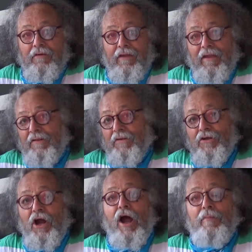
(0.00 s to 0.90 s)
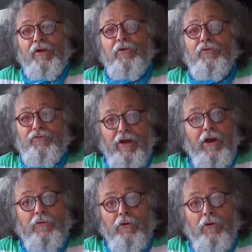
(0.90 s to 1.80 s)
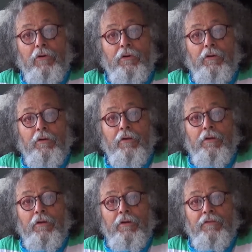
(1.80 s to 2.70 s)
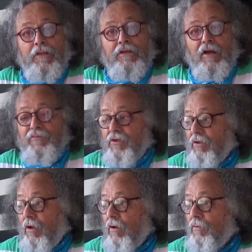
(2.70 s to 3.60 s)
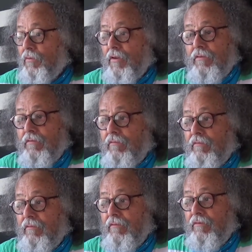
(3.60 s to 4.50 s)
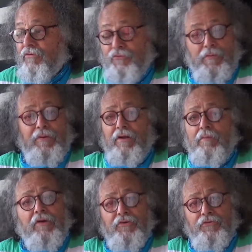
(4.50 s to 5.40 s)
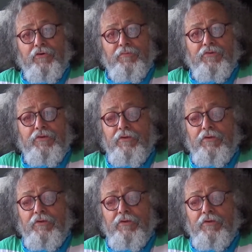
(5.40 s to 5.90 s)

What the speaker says: and comical terror that comes along with tripping on mushrooms.